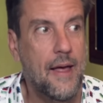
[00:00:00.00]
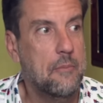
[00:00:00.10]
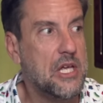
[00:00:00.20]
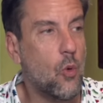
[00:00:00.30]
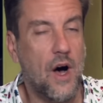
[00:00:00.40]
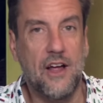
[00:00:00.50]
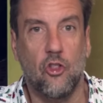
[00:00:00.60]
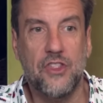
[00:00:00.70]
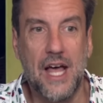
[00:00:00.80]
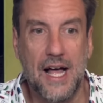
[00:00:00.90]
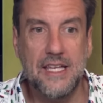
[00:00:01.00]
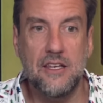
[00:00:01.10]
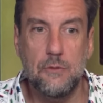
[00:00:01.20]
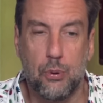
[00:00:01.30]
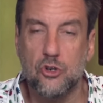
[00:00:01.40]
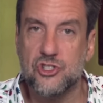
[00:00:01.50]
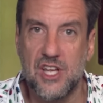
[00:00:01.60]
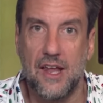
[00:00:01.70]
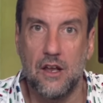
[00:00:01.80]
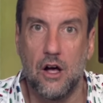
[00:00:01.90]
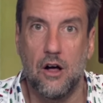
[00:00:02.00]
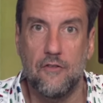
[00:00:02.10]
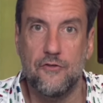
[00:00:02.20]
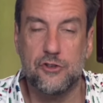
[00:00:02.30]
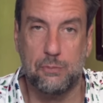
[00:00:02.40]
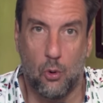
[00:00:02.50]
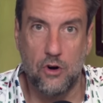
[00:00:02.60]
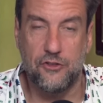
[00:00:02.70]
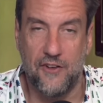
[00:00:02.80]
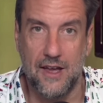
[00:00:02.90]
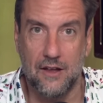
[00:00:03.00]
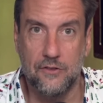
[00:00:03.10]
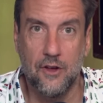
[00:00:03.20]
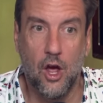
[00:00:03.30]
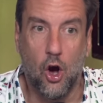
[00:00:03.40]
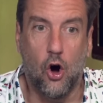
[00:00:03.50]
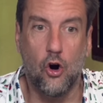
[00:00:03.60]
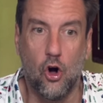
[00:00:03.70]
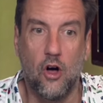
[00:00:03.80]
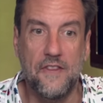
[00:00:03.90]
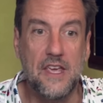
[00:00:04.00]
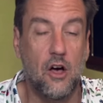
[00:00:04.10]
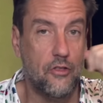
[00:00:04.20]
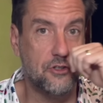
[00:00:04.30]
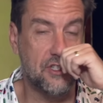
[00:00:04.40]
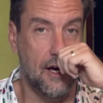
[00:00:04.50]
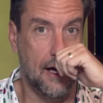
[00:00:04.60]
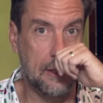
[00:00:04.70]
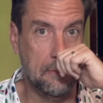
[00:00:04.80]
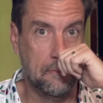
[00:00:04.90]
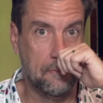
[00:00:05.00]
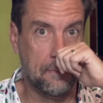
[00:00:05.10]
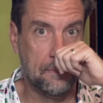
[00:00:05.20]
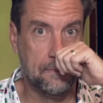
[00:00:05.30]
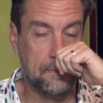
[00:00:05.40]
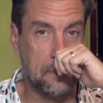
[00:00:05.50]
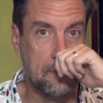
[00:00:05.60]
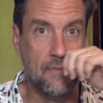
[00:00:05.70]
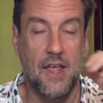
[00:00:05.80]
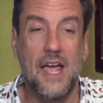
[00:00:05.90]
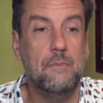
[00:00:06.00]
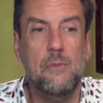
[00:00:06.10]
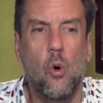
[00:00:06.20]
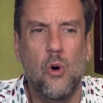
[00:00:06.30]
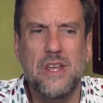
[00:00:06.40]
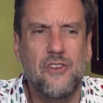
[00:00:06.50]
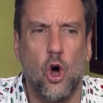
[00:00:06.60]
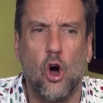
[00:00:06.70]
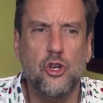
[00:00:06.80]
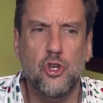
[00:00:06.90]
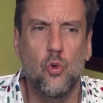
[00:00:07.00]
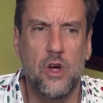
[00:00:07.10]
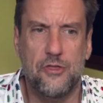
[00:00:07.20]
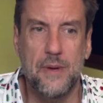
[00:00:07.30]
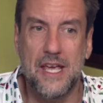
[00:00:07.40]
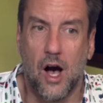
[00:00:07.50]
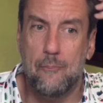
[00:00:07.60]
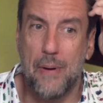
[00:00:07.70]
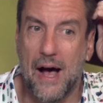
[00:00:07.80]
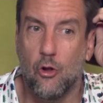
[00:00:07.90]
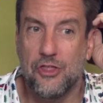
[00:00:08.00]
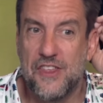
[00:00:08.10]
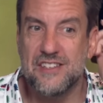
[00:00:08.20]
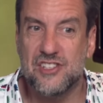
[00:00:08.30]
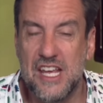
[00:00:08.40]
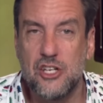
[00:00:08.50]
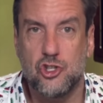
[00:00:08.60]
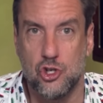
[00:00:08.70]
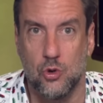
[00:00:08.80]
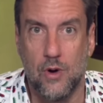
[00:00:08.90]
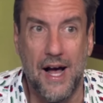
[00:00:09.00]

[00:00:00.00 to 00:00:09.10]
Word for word: Meanwhile, ninety percent of sports fans are on the other side. And people won't even argue with me about this issue.